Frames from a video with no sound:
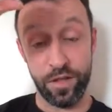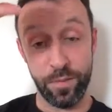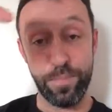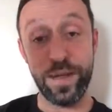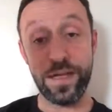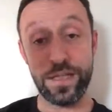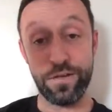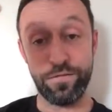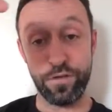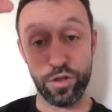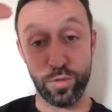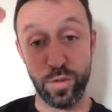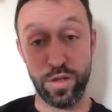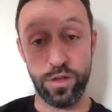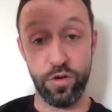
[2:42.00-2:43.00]
the big
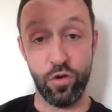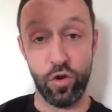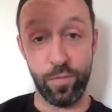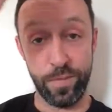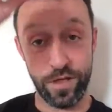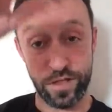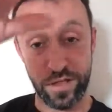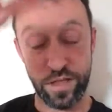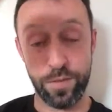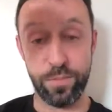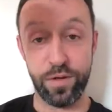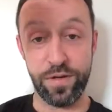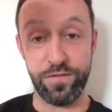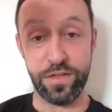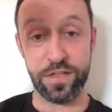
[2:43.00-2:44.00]
difference with the Normans and the
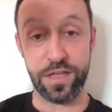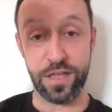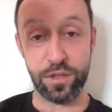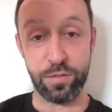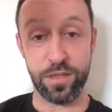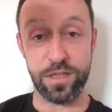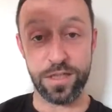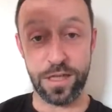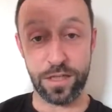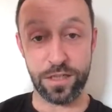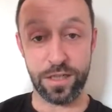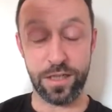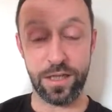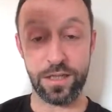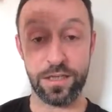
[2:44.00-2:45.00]
previous kings, with the
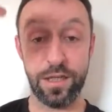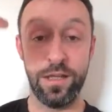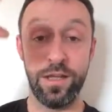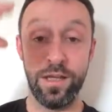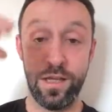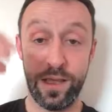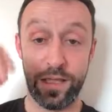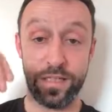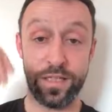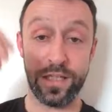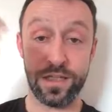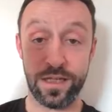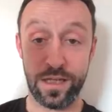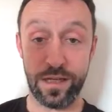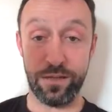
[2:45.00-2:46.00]
Saxon kings, is
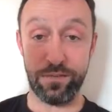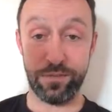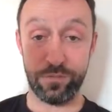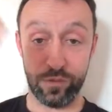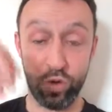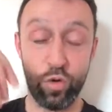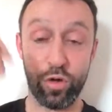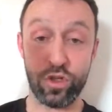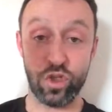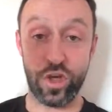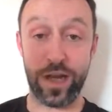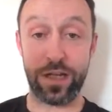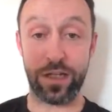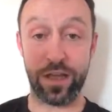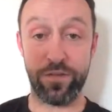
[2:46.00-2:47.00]
this
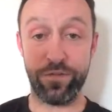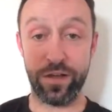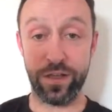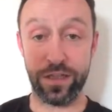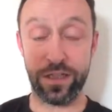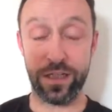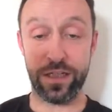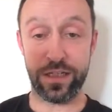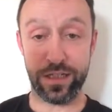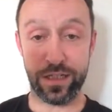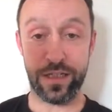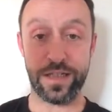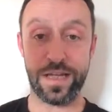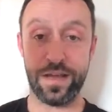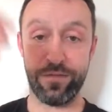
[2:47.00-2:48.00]
cross-channel governance.
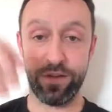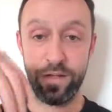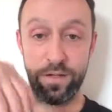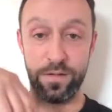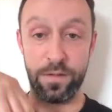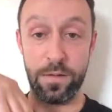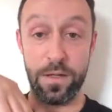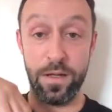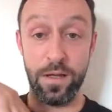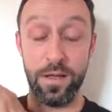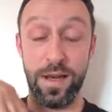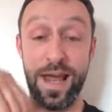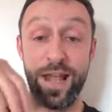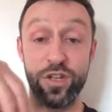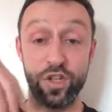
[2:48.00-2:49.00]
It's having
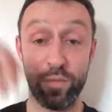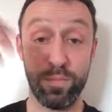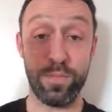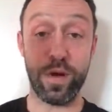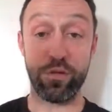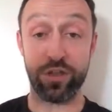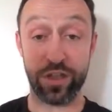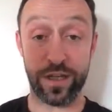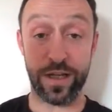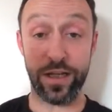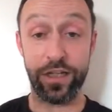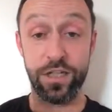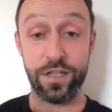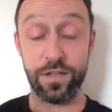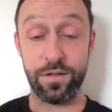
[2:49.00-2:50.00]
lands on both
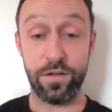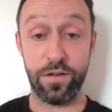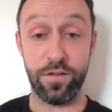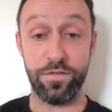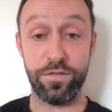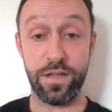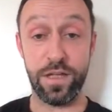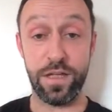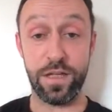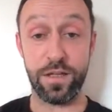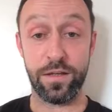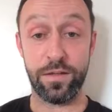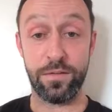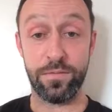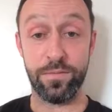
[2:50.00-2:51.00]
sides of
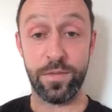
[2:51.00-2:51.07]
the